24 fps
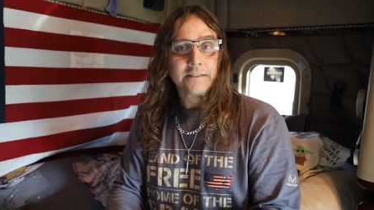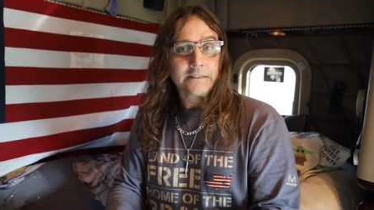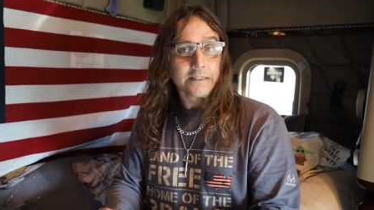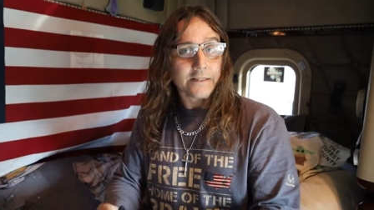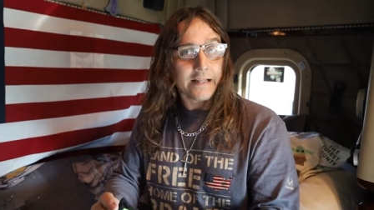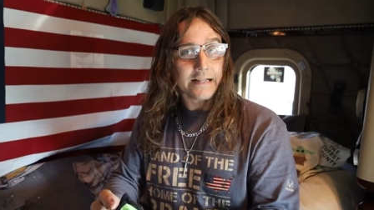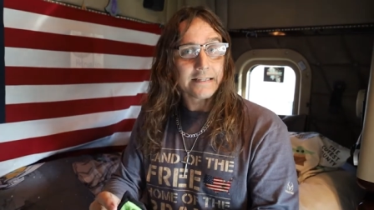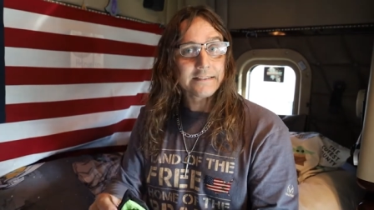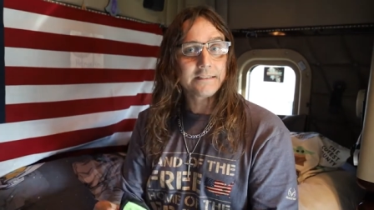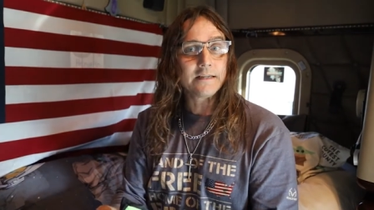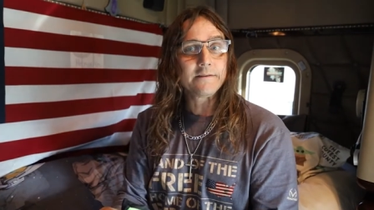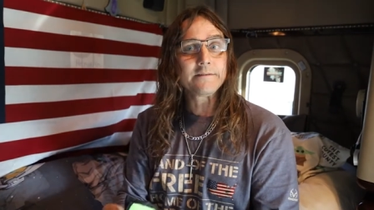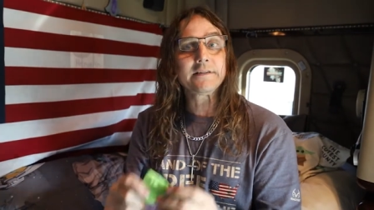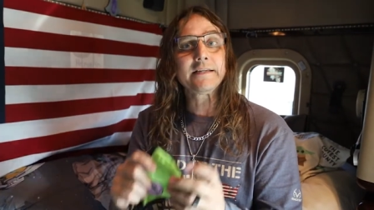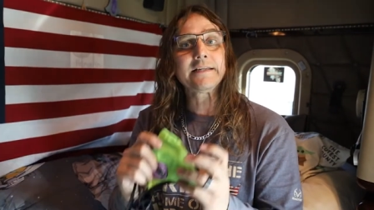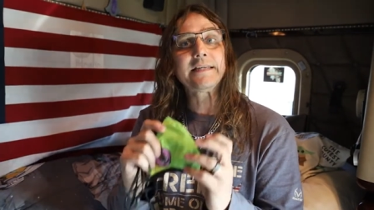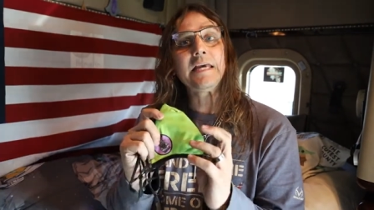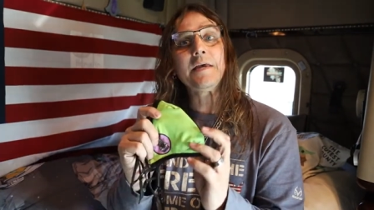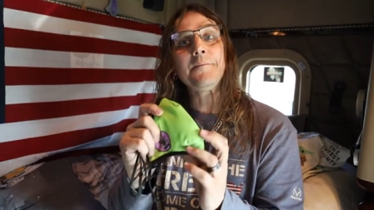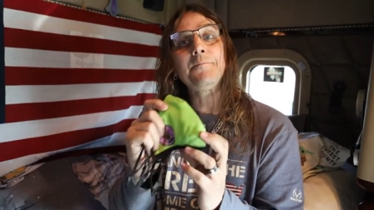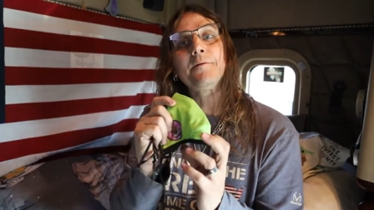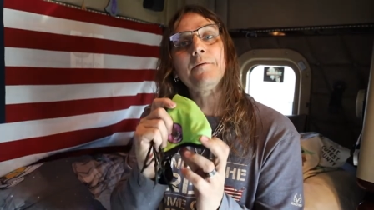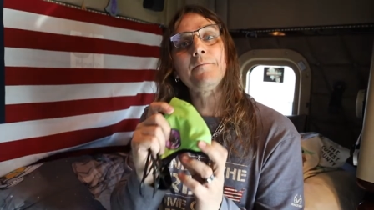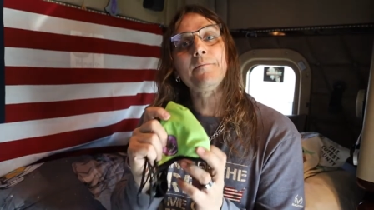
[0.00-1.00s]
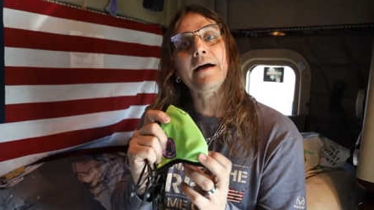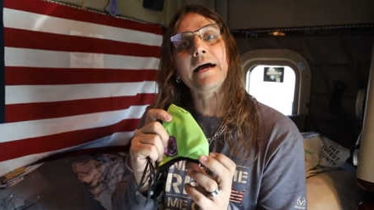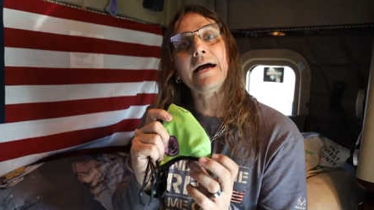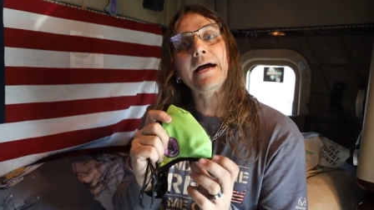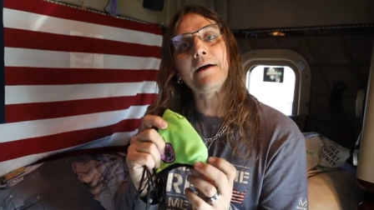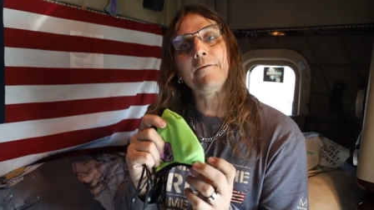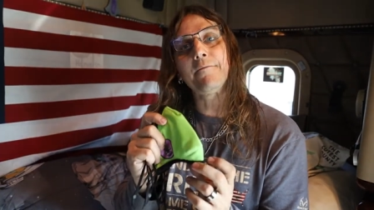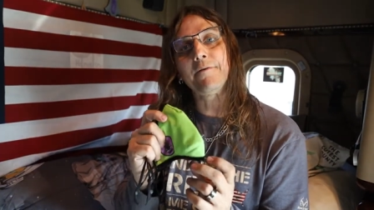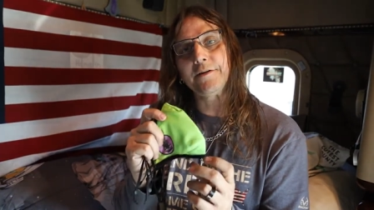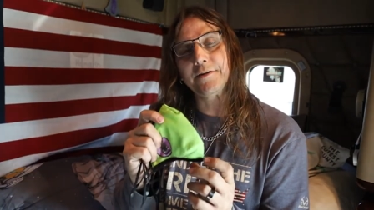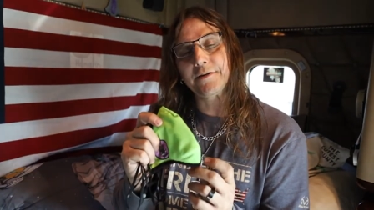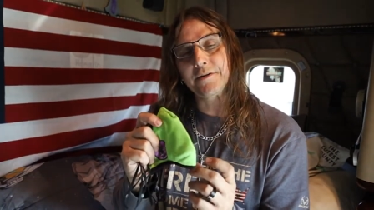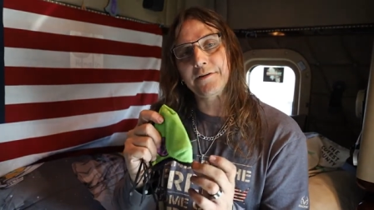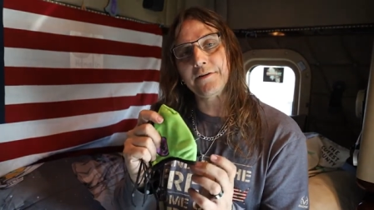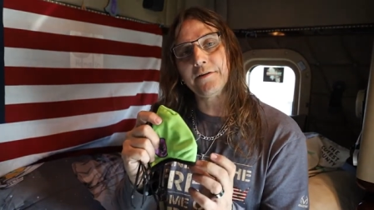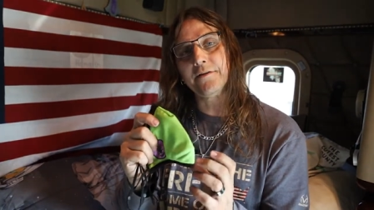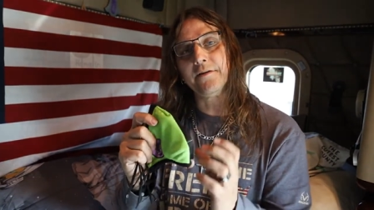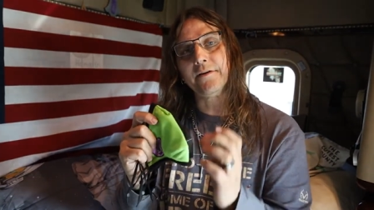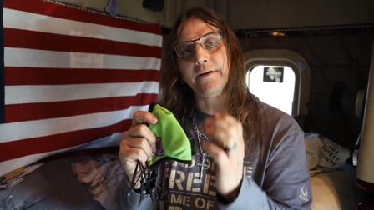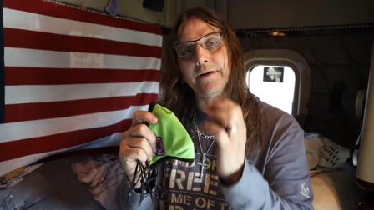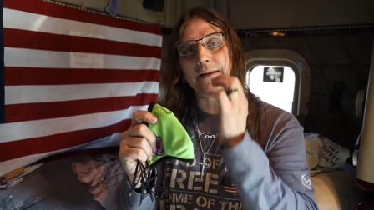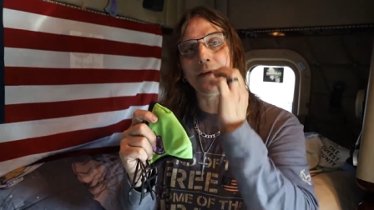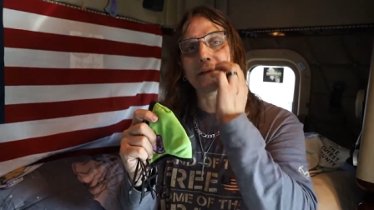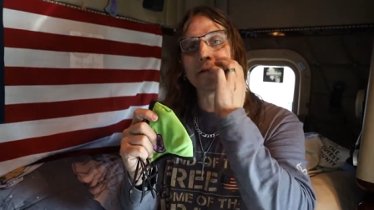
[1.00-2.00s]
So that's something to keep in mind when you're
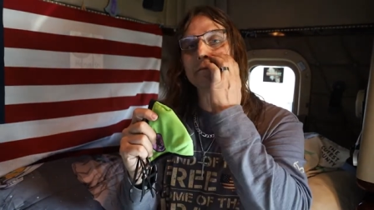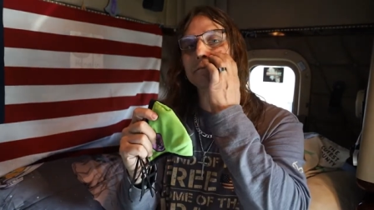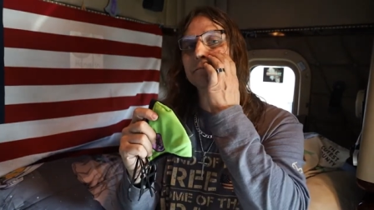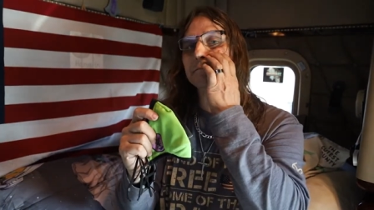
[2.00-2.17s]
doing it.